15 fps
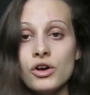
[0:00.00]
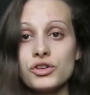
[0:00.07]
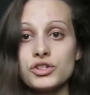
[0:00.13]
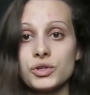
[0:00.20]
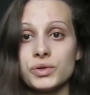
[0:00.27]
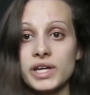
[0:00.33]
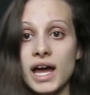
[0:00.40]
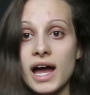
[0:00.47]

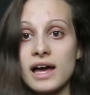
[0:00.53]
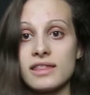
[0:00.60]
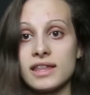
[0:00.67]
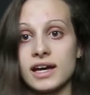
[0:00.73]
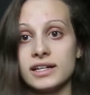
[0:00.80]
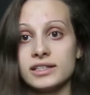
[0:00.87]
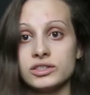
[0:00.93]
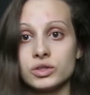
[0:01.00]
So yeah,
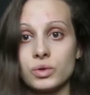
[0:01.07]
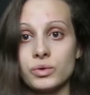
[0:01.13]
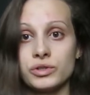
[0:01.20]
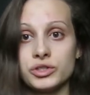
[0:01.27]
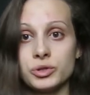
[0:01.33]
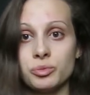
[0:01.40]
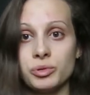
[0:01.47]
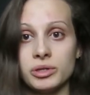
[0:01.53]
that is
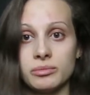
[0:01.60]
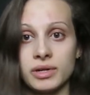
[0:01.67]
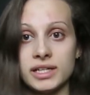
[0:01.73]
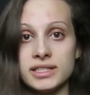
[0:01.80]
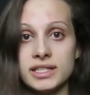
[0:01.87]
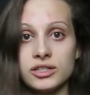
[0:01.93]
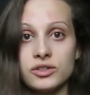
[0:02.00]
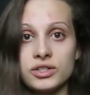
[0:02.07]
going to be my
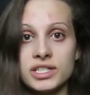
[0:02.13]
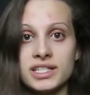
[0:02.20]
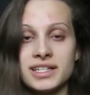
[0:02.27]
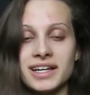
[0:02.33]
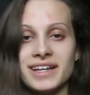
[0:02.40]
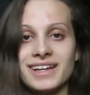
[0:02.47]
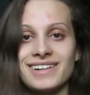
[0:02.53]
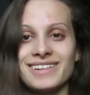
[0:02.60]
dinner
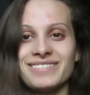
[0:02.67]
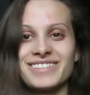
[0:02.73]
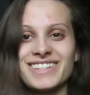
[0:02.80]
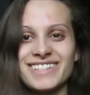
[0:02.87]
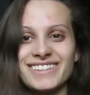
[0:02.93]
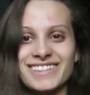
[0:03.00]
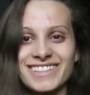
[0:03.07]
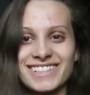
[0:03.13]
tonight, and I'm
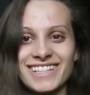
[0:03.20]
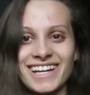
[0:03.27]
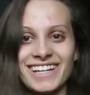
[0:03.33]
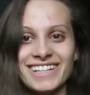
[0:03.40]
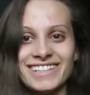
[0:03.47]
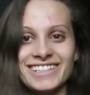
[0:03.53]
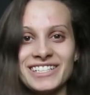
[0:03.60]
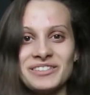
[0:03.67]
so
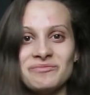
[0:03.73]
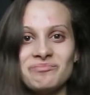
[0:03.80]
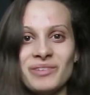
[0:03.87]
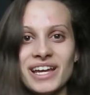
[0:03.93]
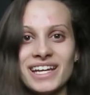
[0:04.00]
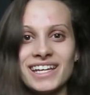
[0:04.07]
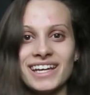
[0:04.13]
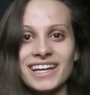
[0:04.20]
excited to
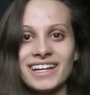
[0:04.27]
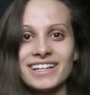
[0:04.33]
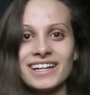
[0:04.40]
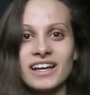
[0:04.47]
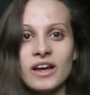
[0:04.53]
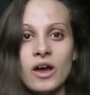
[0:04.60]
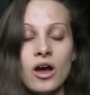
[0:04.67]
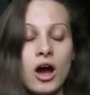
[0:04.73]
make it.
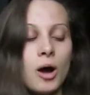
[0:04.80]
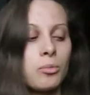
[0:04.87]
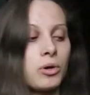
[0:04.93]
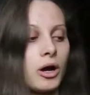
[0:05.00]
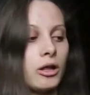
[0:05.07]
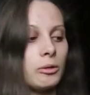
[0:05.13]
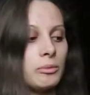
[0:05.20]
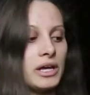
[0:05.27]
I'll
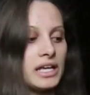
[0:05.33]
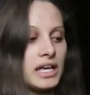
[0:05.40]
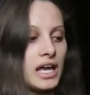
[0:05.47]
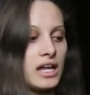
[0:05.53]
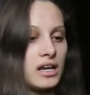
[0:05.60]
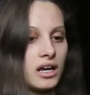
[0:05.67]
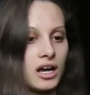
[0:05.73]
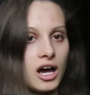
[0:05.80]
probably make
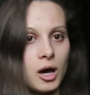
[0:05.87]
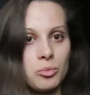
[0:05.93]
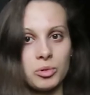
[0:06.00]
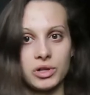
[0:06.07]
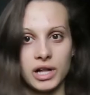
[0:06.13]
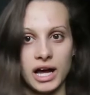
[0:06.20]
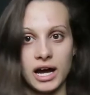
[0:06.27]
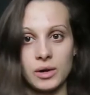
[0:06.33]
it in a
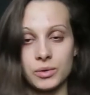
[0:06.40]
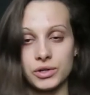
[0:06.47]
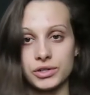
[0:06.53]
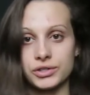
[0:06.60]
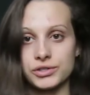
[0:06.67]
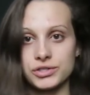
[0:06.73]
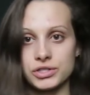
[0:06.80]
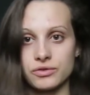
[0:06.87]
couple
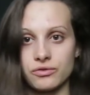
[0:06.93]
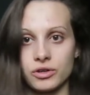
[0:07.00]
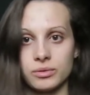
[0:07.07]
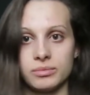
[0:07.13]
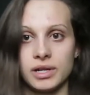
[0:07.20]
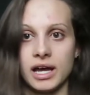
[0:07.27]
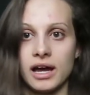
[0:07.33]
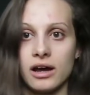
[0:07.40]
hours
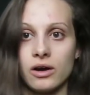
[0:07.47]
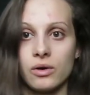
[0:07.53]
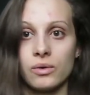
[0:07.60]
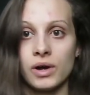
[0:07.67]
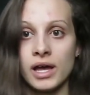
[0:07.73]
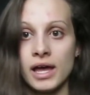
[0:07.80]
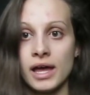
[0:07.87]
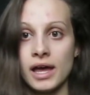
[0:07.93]
from
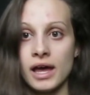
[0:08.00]
now.